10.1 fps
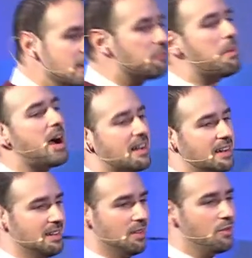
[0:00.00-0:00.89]
of
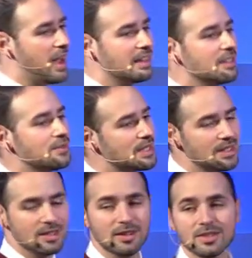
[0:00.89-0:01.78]
Baca, the Valley of
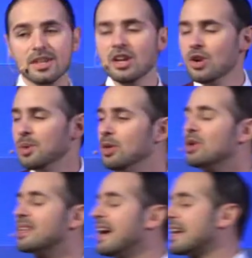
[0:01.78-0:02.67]
Tears. We looked at